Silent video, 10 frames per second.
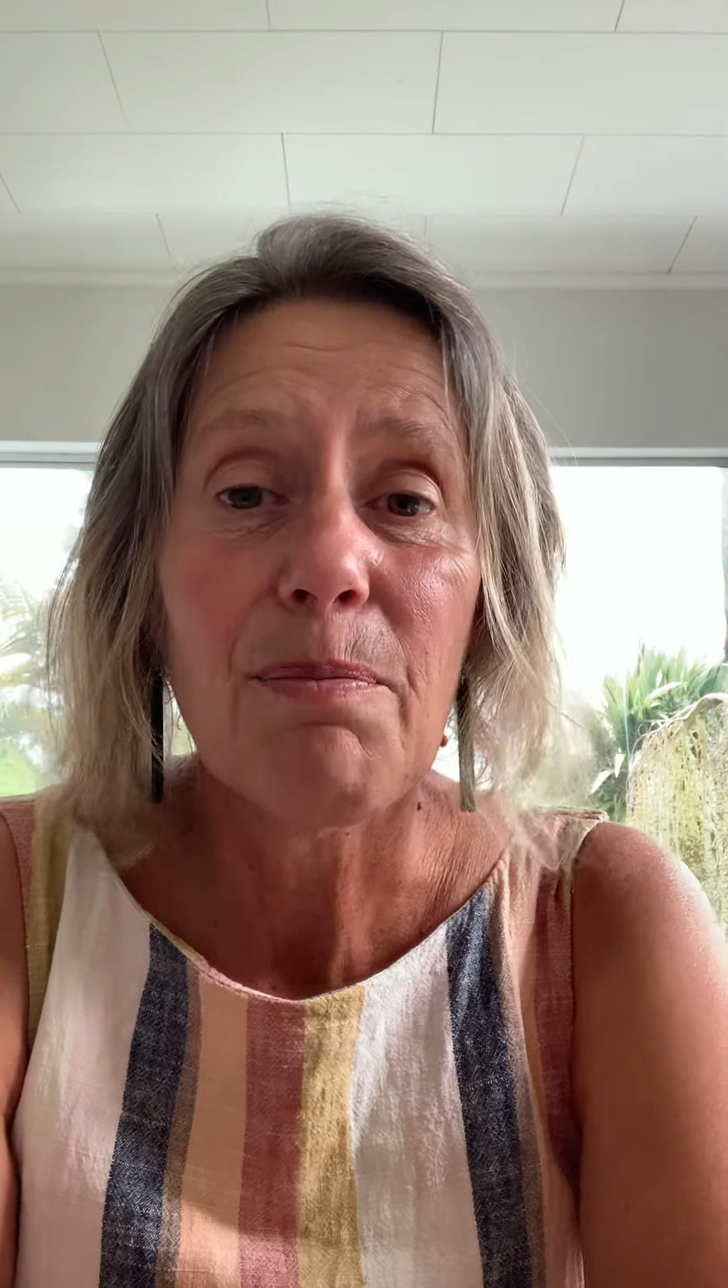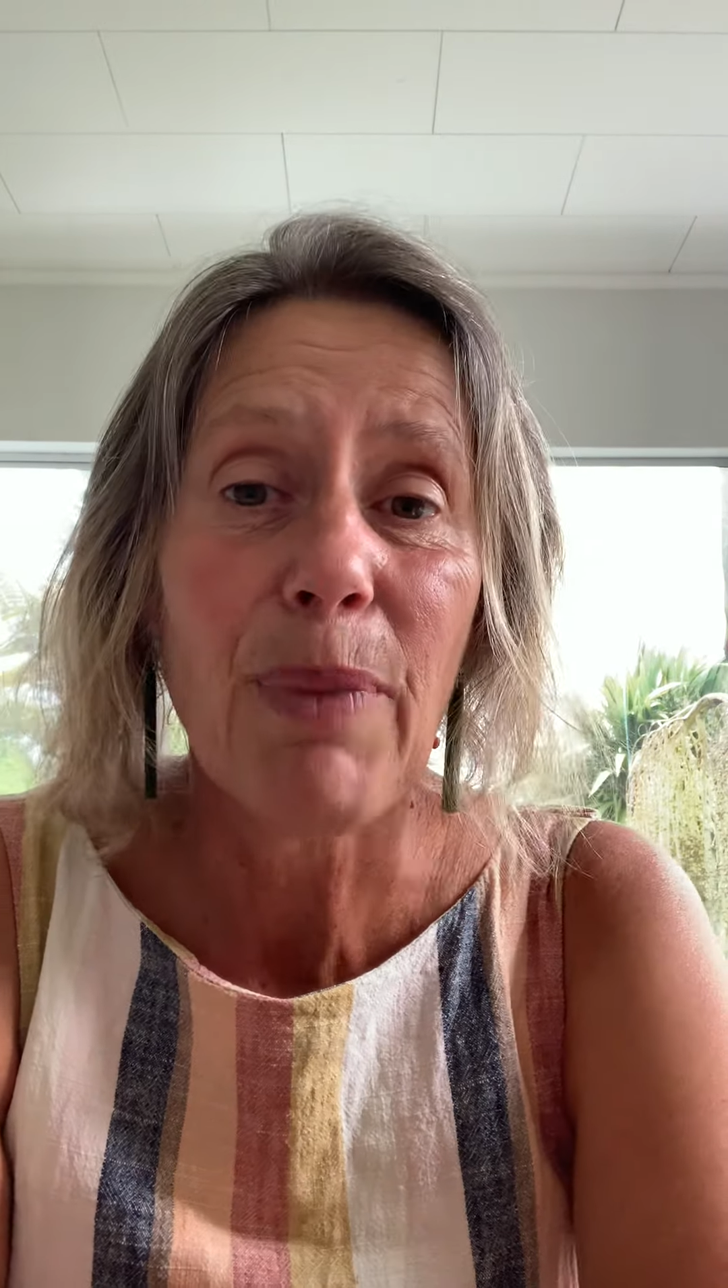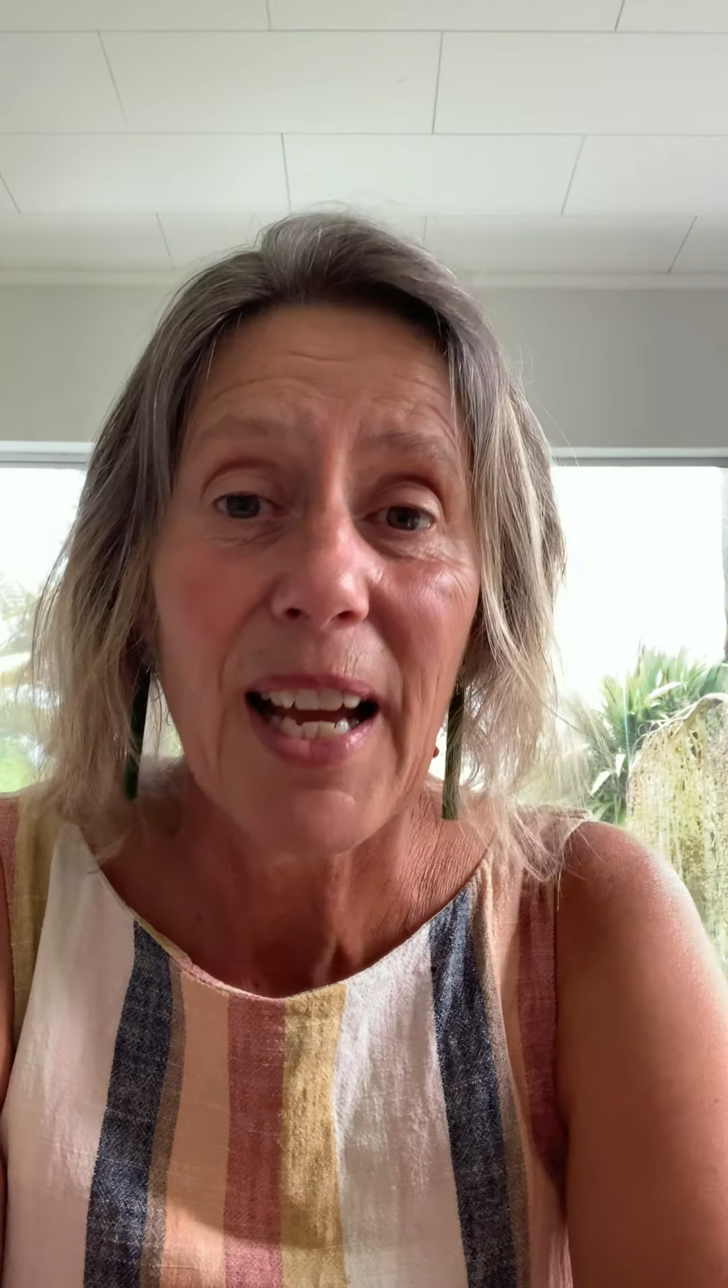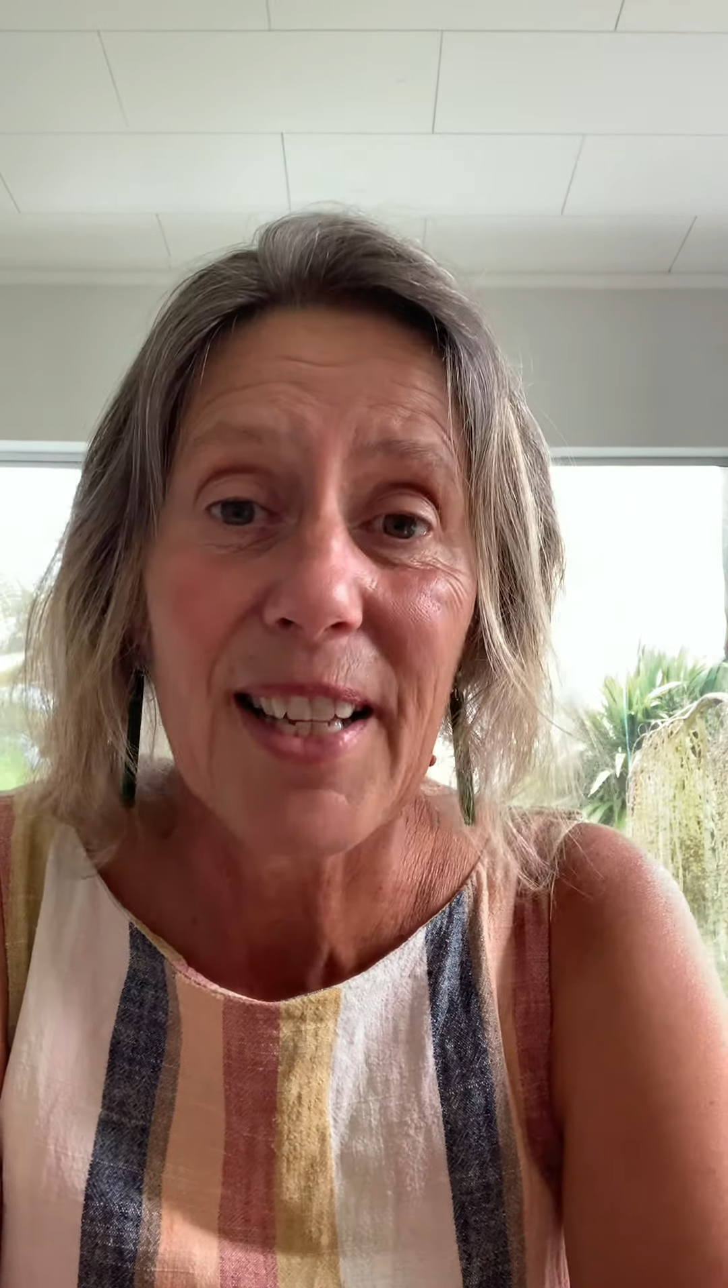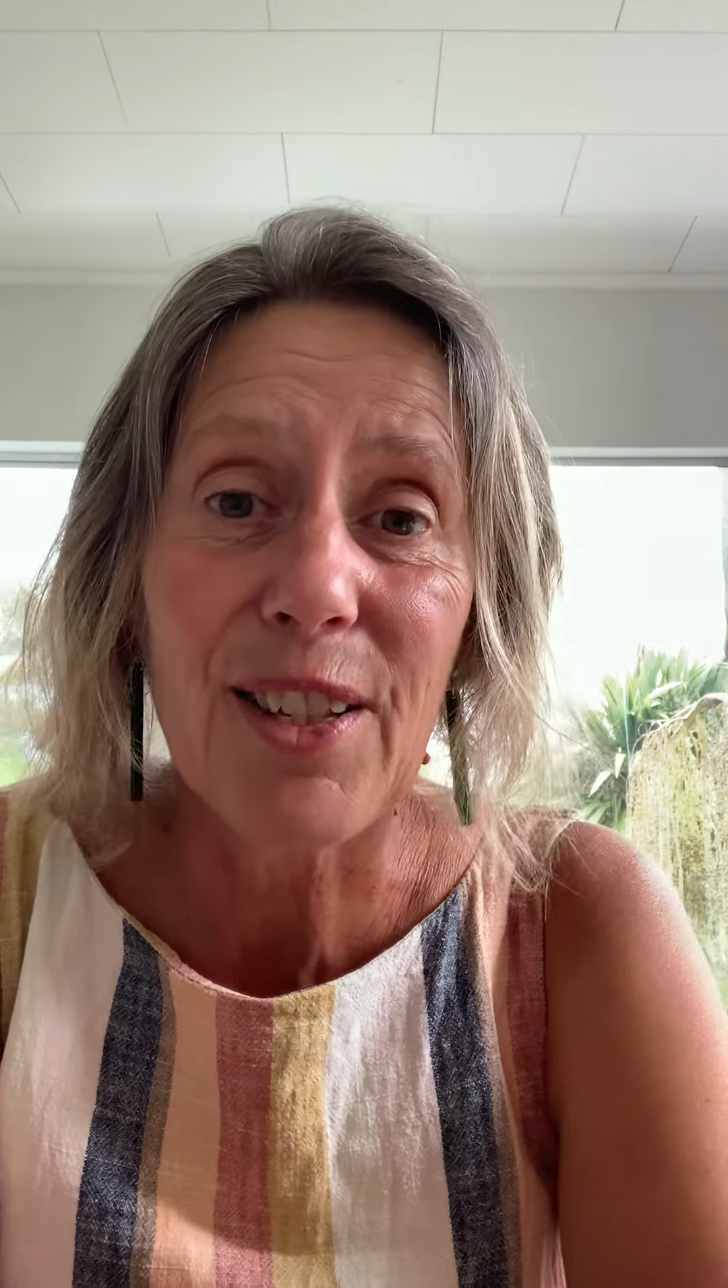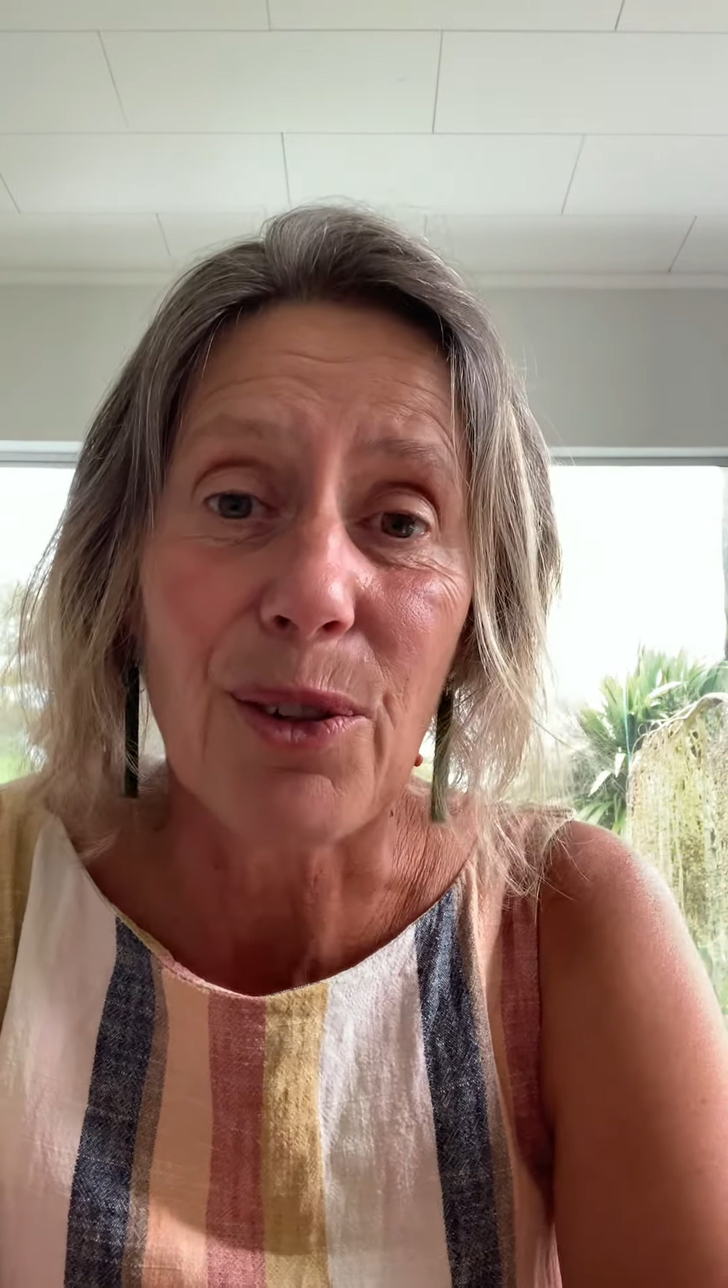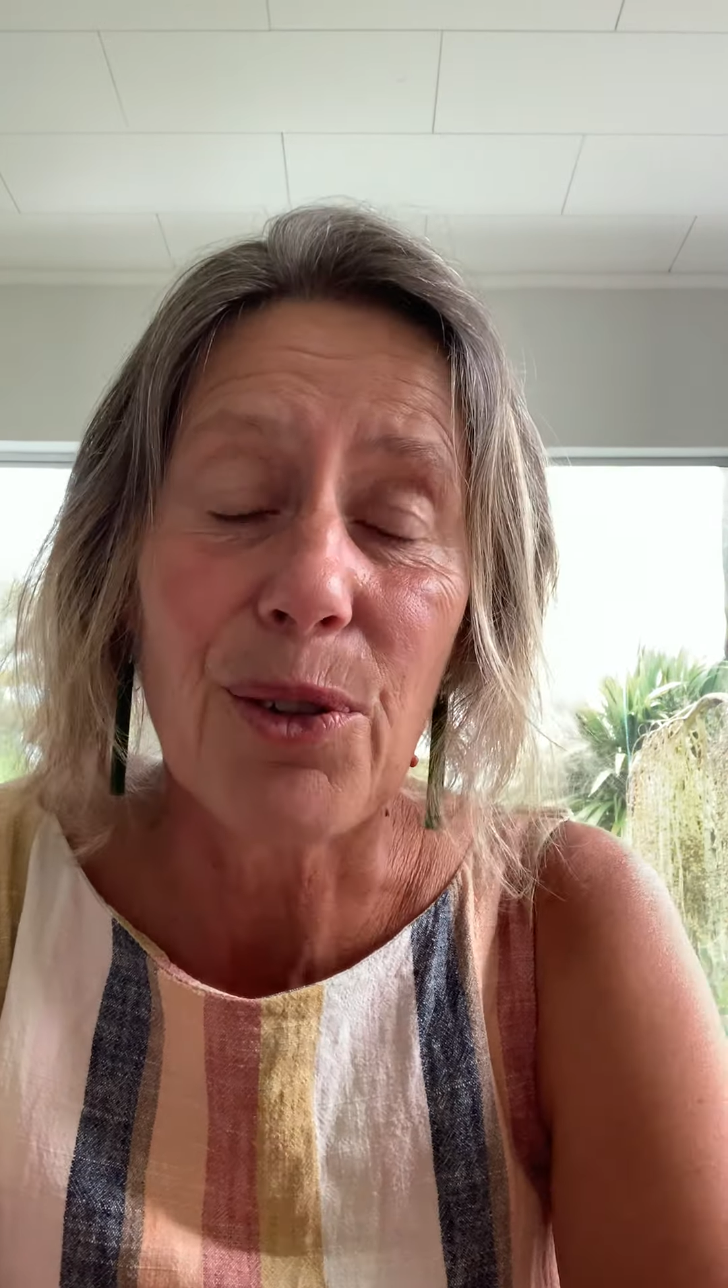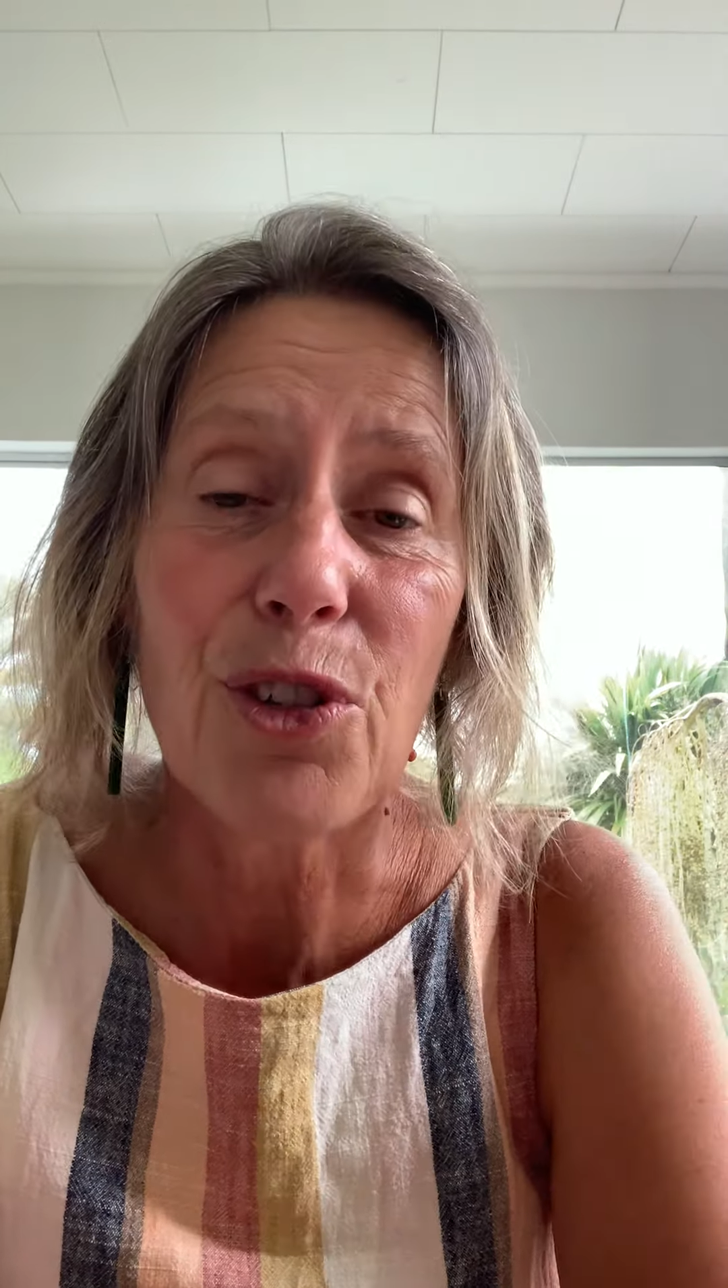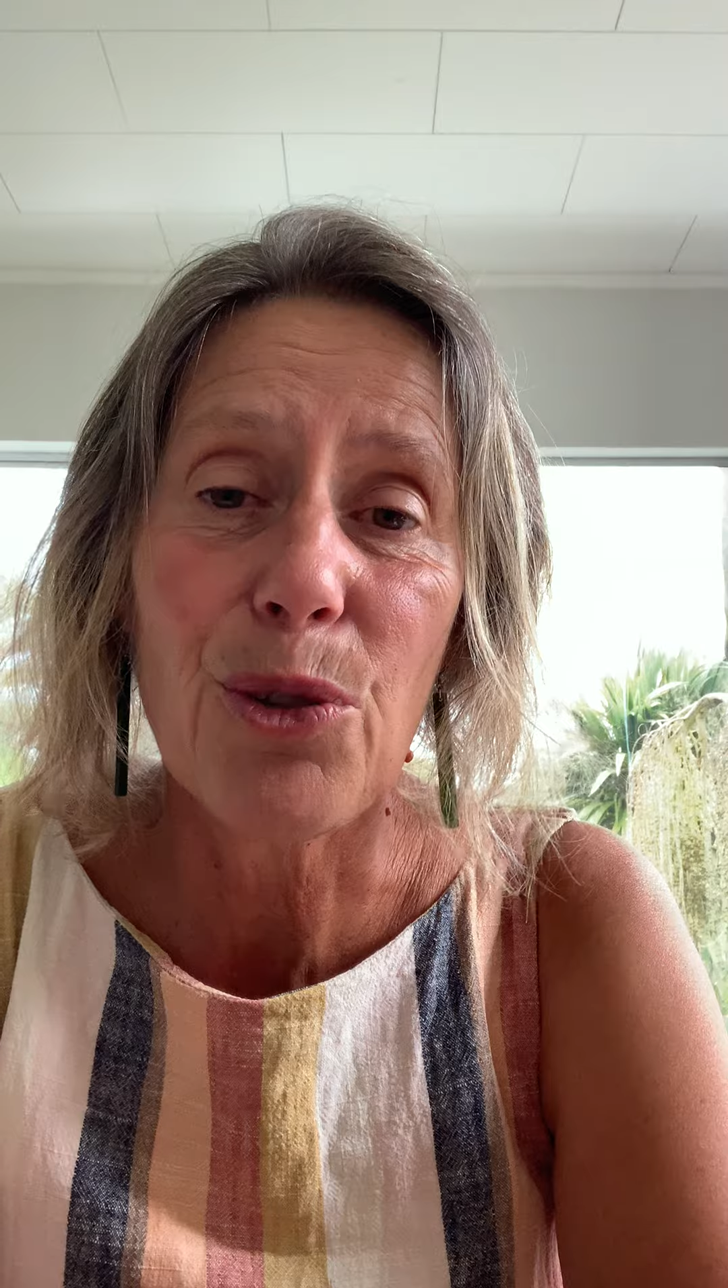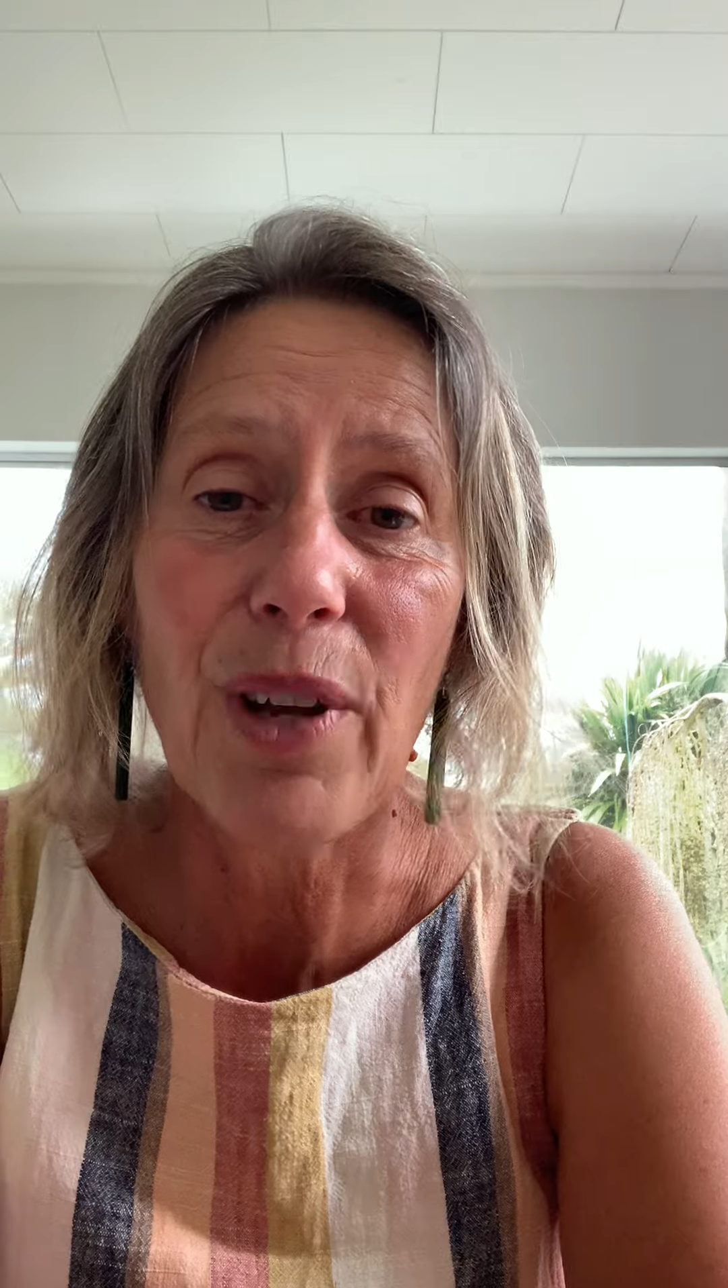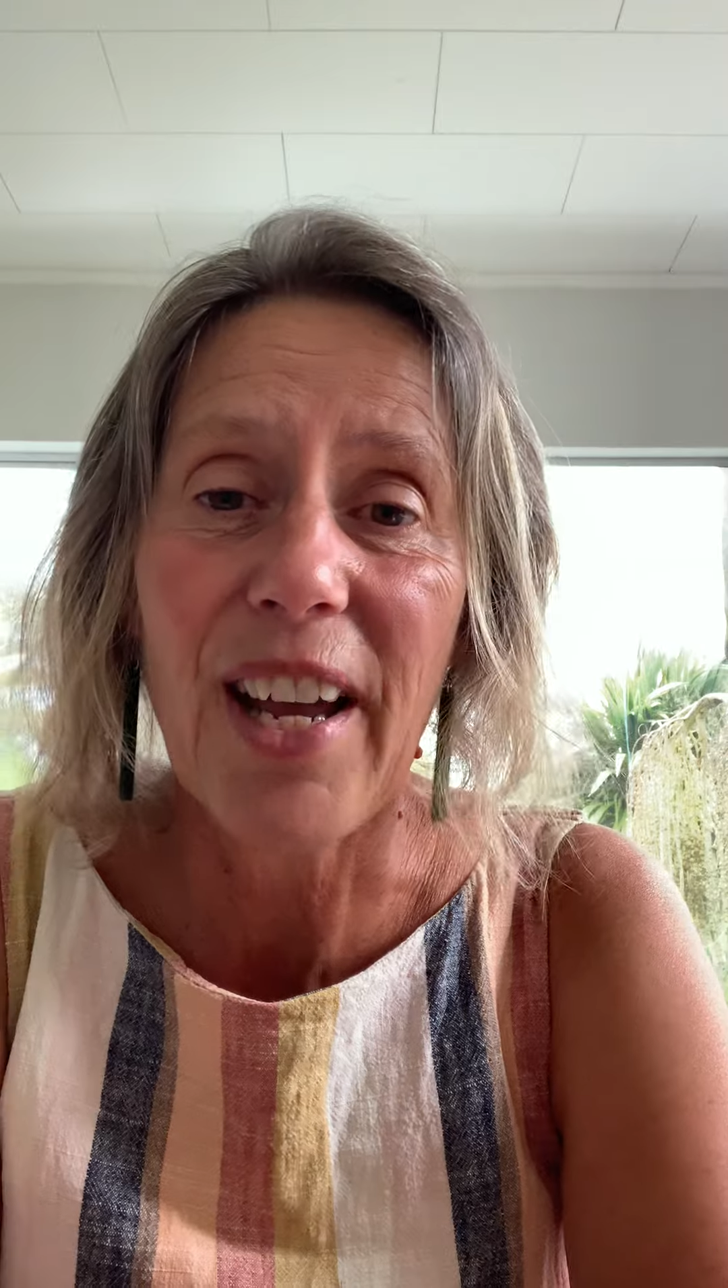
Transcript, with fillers: pass on to